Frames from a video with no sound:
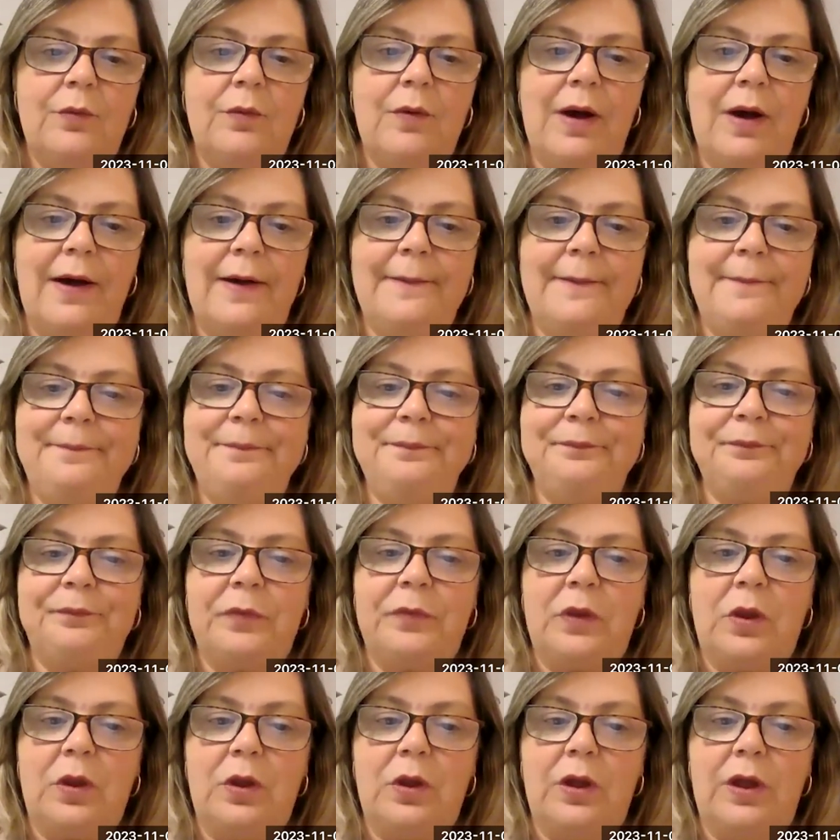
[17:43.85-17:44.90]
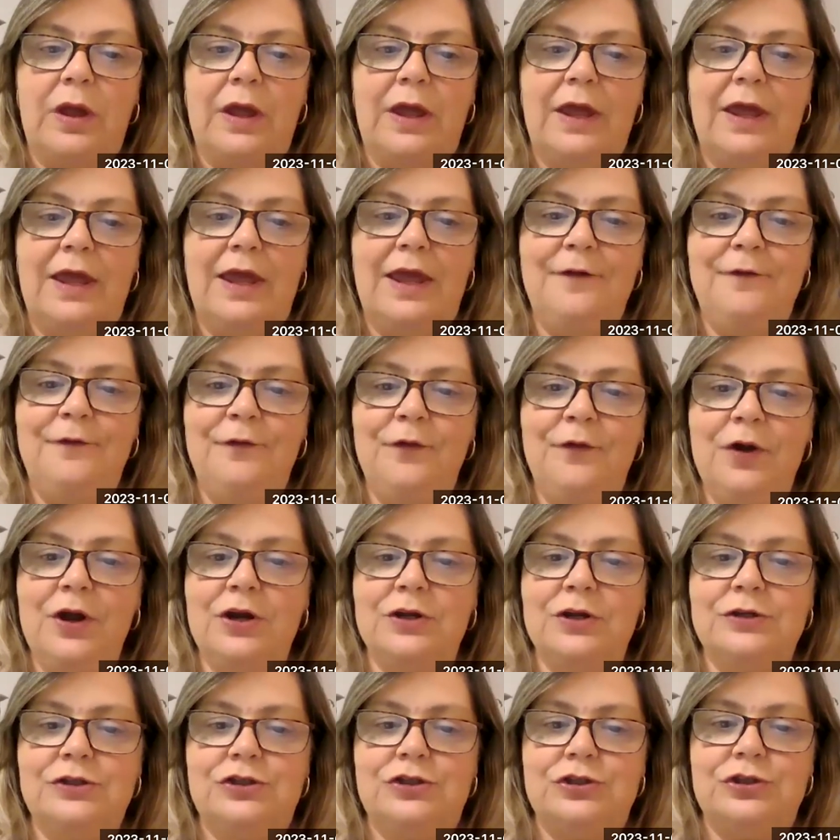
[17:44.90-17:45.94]
Well, if we're
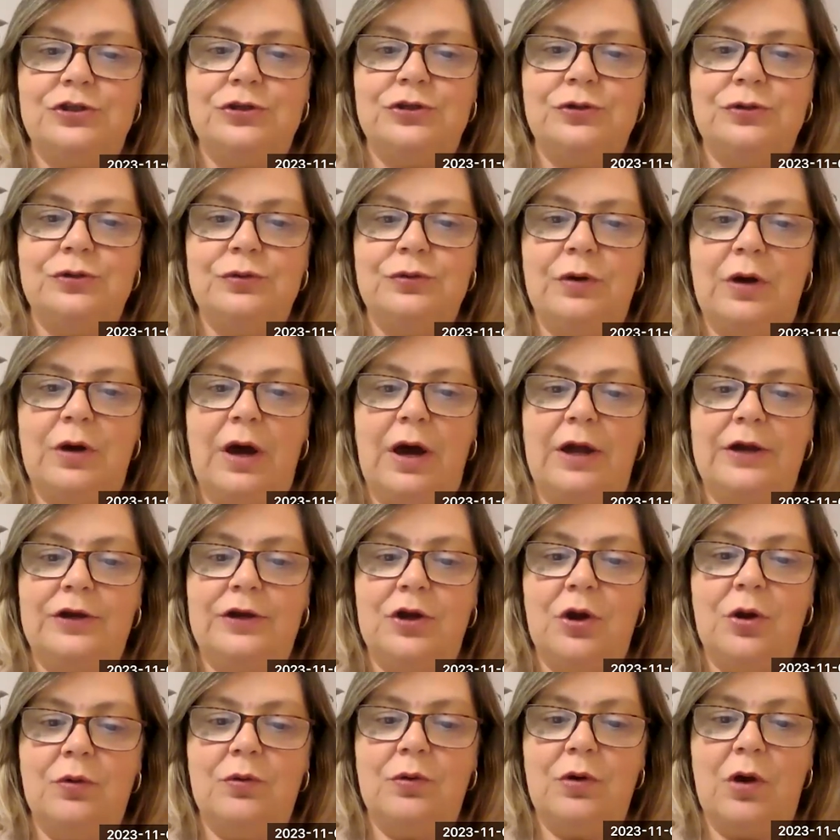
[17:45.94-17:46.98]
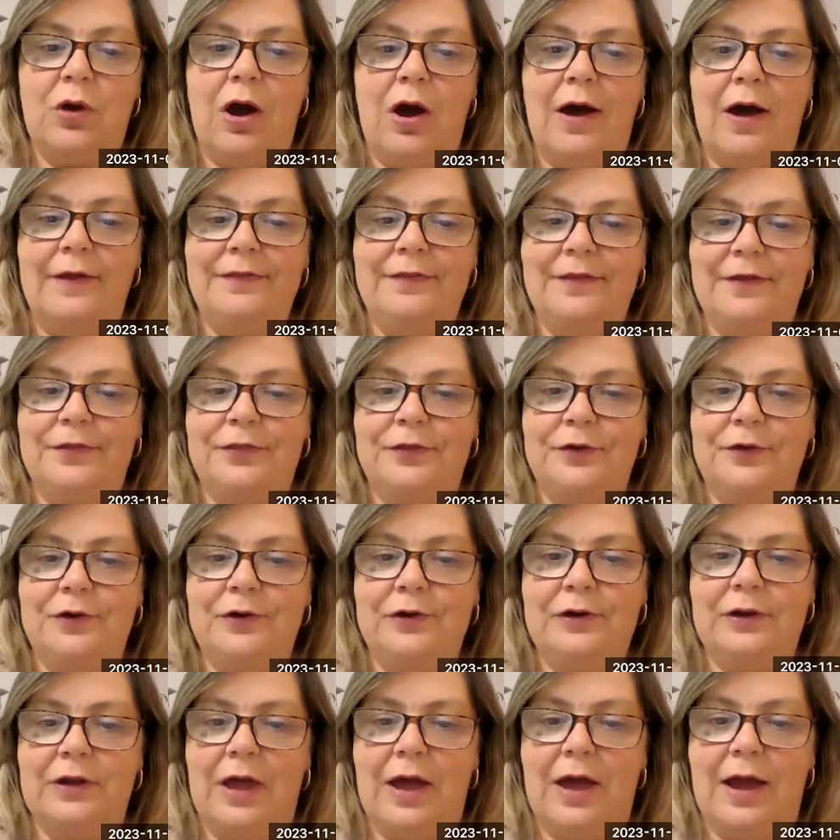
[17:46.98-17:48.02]
going to do a note on the
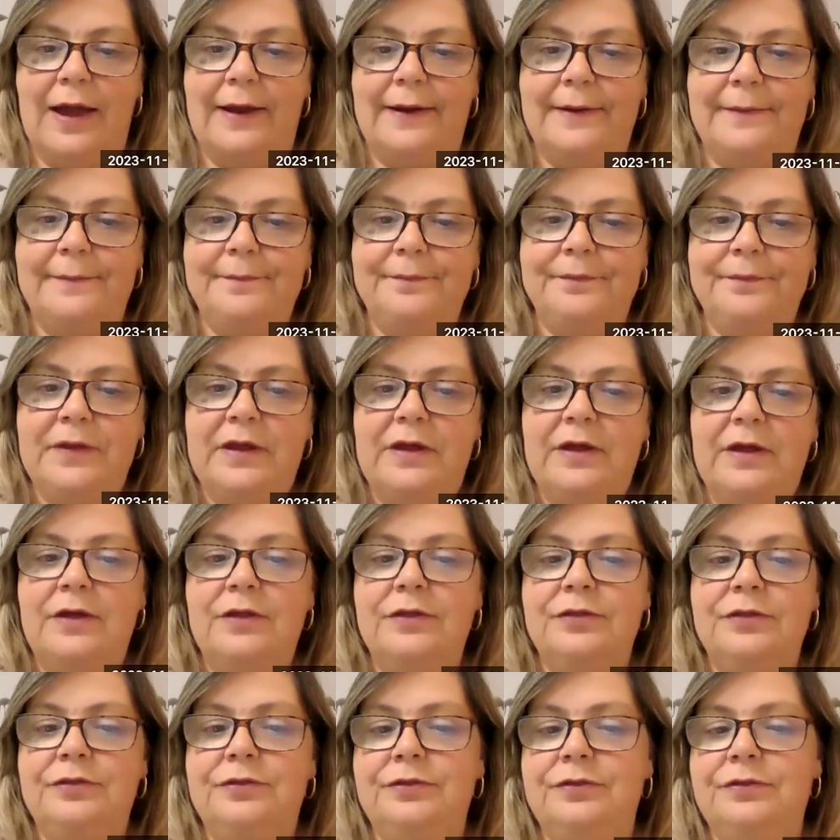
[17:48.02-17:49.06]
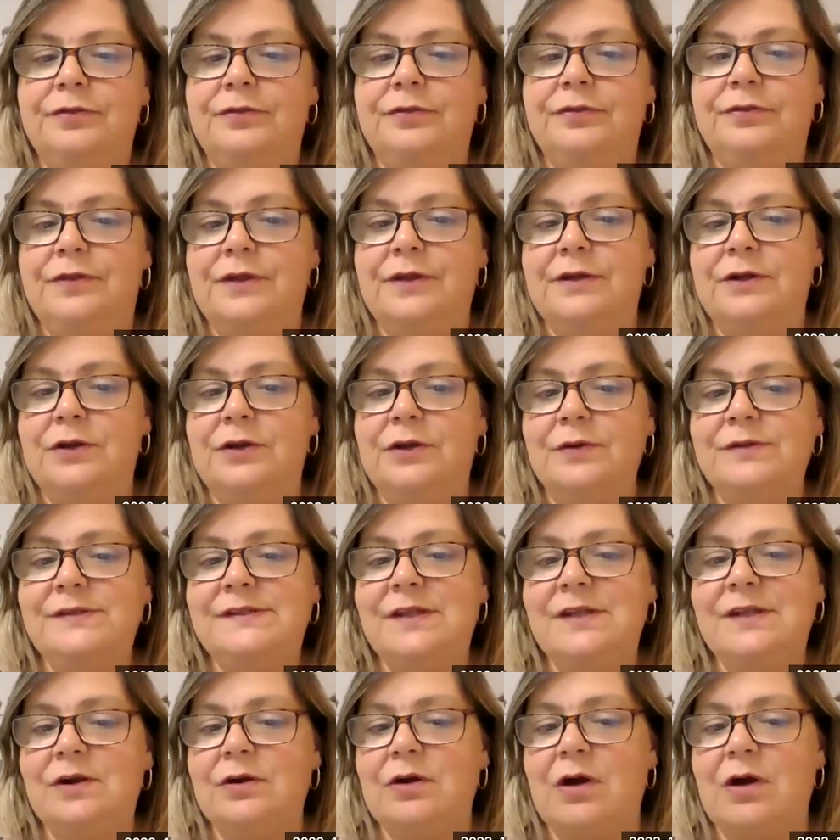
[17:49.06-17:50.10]
third line, the
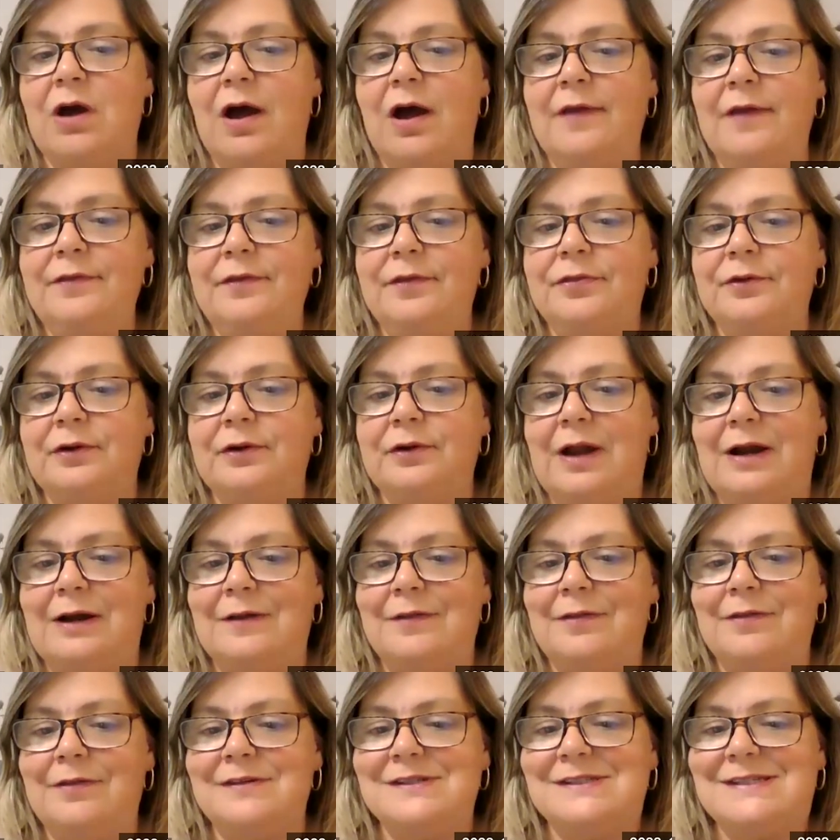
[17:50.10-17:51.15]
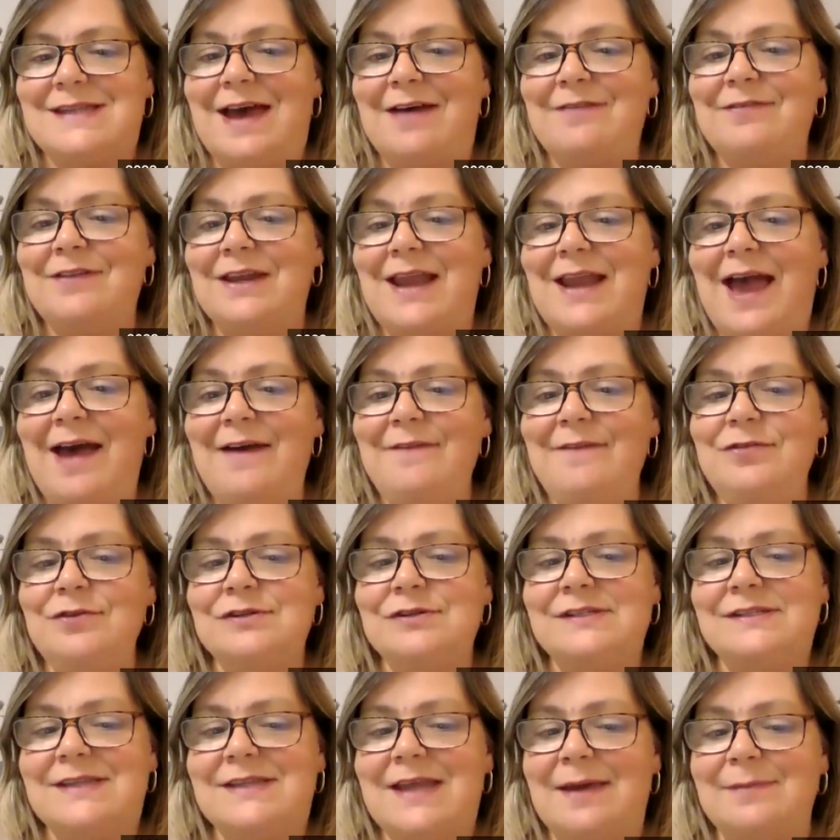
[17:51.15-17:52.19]
notes that are on the third line of the staff can have their
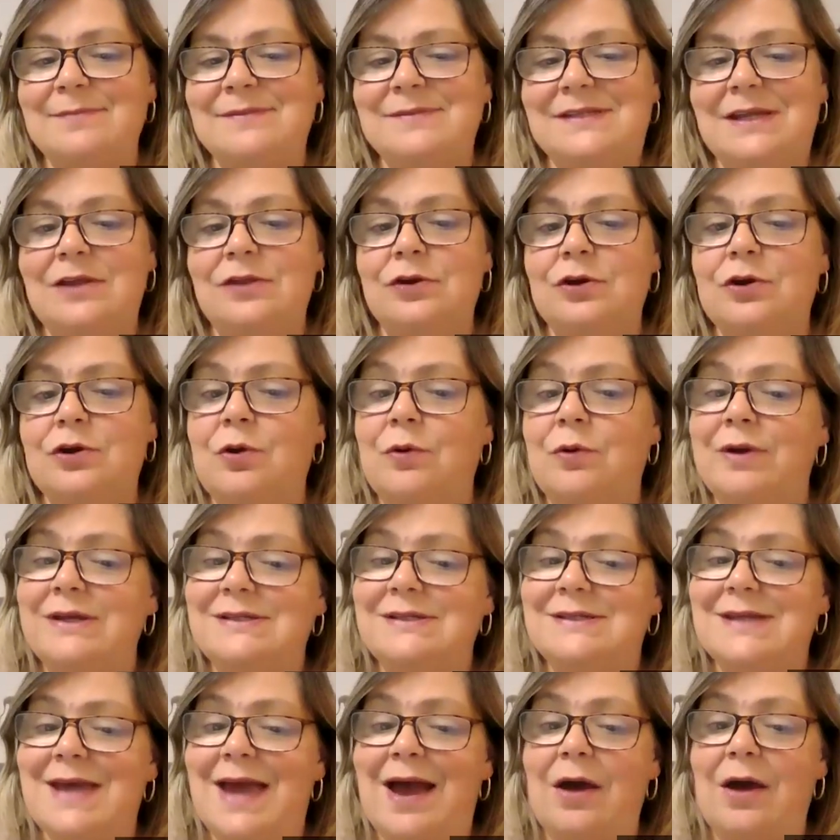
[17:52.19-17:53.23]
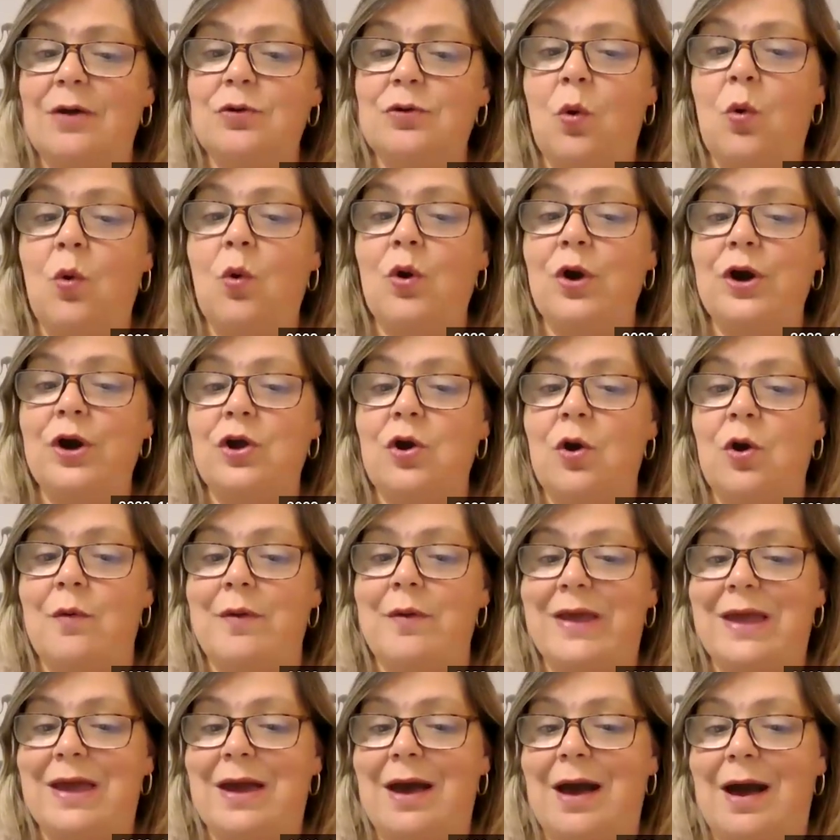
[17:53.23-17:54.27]
stems either going down or
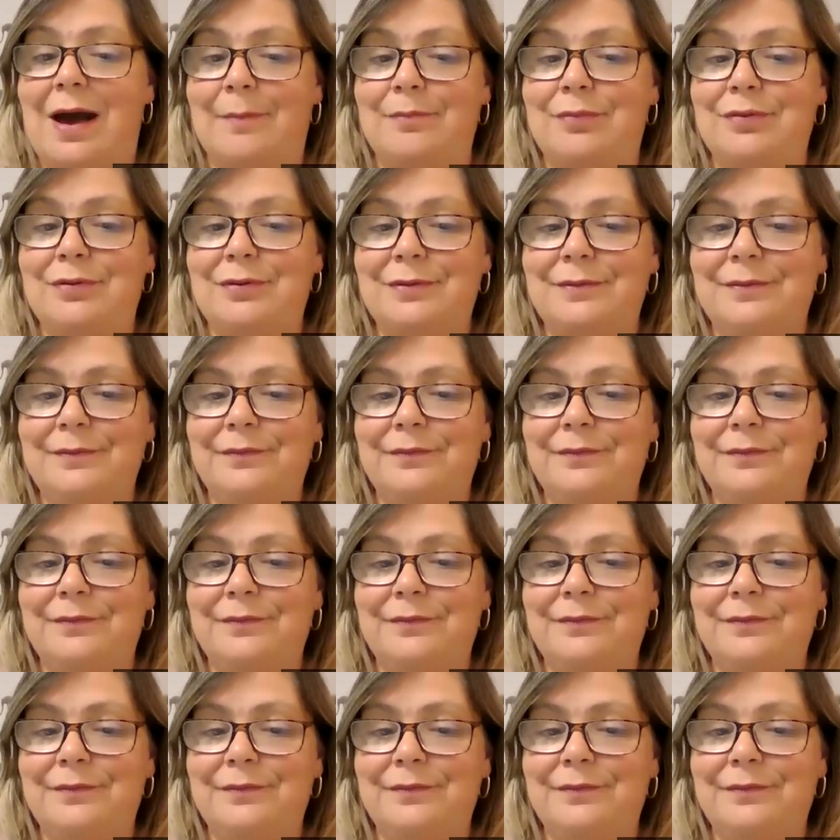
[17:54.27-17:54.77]
going up.